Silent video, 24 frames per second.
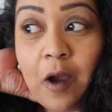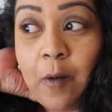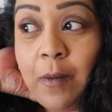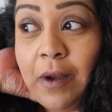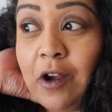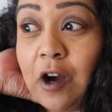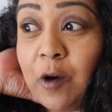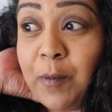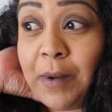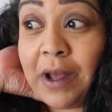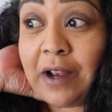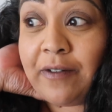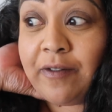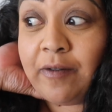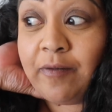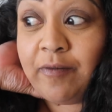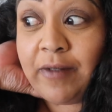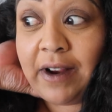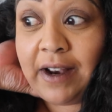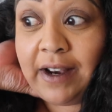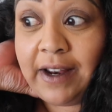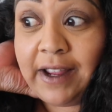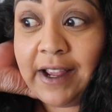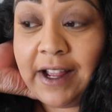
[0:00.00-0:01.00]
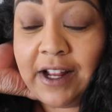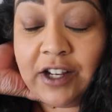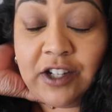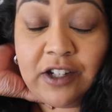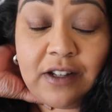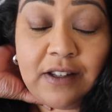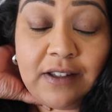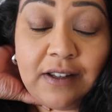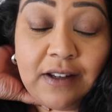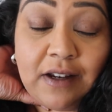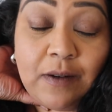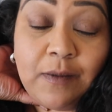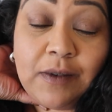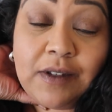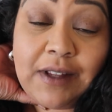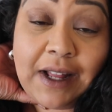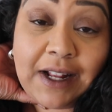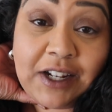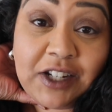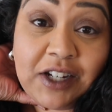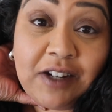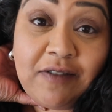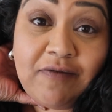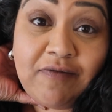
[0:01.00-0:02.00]
We got back from Ren Kitchens and it was
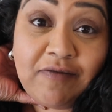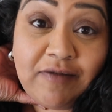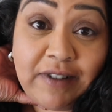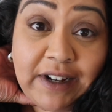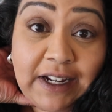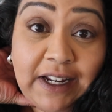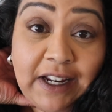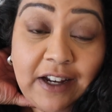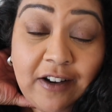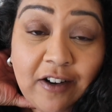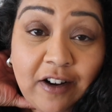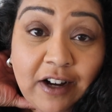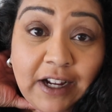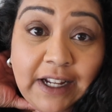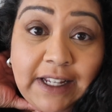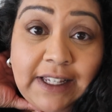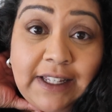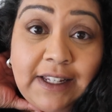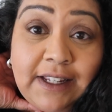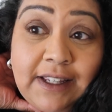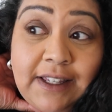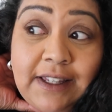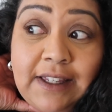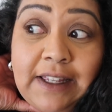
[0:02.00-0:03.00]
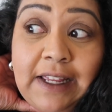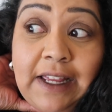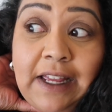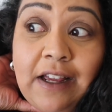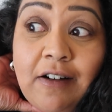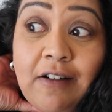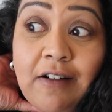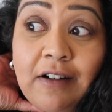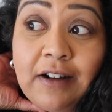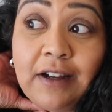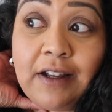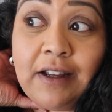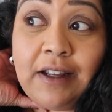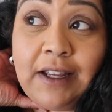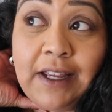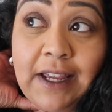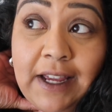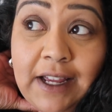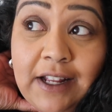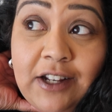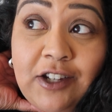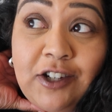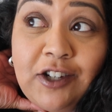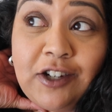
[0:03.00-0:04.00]
actually really nice to see our
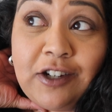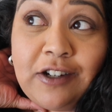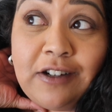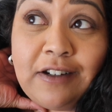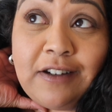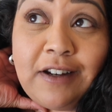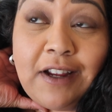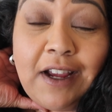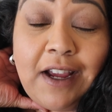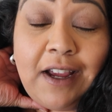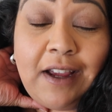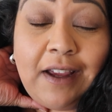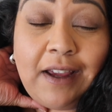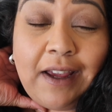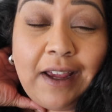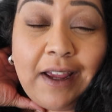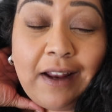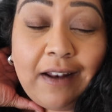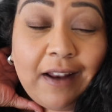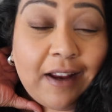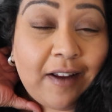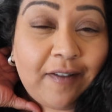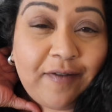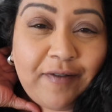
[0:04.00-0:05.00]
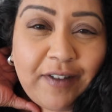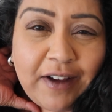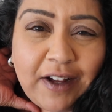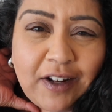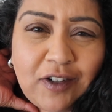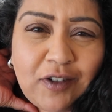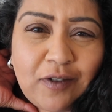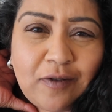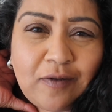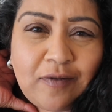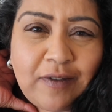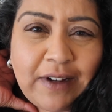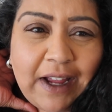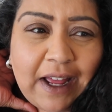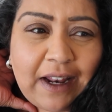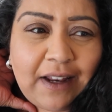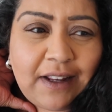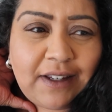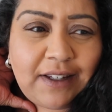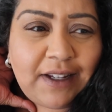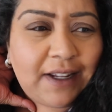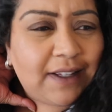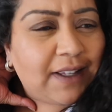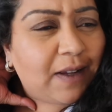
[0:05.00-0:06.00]
kitchen, like virtual
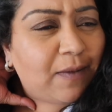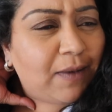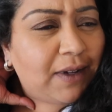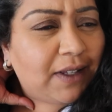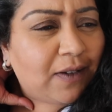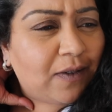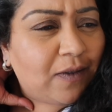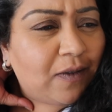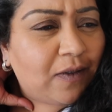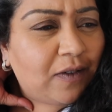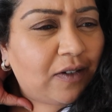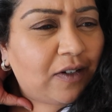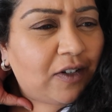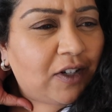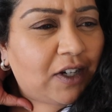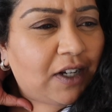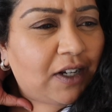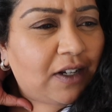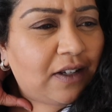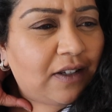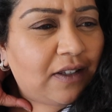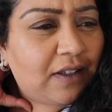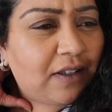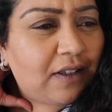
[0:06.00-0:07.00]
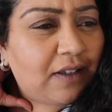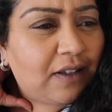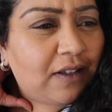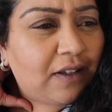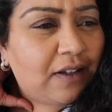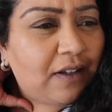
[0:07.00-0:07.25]
reality. Is that what it's called, Jess?